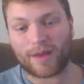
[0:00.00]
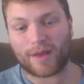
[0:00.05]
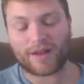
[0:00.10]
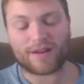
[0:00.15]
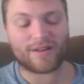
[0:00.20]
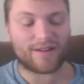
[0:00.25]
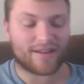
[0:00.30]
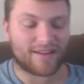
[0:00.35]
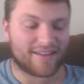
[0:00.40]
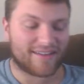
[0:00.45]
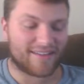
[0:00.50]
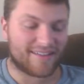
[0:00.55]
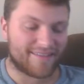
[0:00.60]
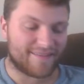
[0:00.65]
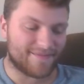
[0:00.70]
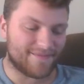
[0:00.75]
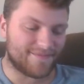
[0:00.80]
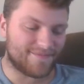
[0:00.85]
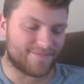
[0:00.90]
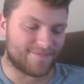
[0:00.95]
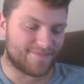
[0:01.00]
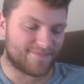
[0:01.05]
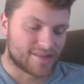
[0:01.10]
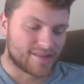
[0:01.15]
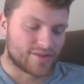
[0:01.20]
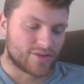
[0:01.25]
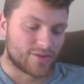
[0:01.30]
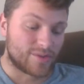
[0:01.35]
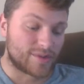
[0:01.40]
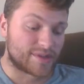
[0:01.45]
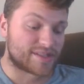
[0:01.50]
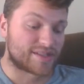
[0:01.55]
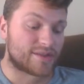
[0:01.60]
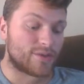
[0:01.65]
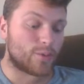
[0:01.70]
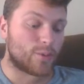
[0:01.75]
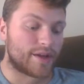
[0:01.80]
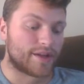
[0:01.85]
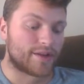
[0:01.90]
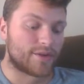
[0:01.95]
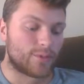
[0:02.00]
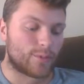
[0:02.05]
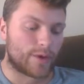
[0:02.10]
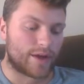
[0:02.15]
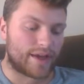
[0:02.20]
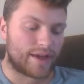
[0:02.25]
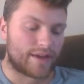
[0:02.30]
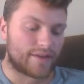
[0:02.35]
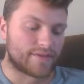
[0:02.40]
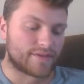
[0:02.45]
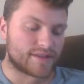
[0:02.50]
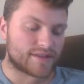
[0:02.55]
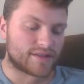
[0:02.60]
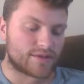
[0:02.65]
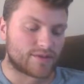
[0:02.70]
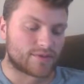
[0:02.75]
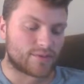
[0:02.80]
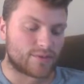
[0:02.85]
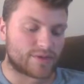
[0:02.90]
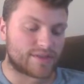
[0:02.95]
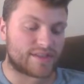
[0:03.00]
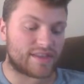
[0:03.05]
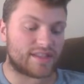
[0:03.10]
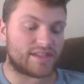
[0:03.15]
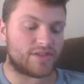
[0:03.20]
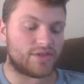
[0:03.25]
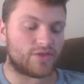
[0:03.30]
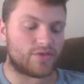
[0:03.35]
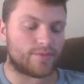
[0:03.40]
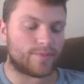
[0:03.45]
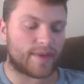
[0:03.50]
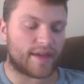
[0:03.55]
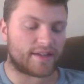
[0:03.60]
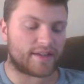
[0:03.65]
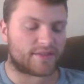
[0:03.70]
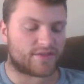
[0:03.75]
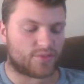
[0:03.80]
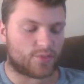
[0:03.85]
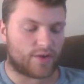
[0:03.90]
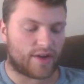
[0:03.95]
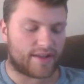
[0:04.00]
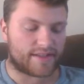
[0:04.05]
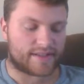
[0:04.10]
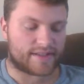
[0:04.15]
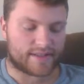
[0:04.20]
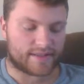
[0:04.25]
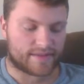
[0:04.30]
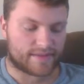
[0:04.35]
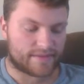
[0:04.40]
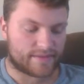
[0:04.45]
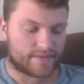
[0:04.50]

better. Which the wind waves, which the dew makes wet.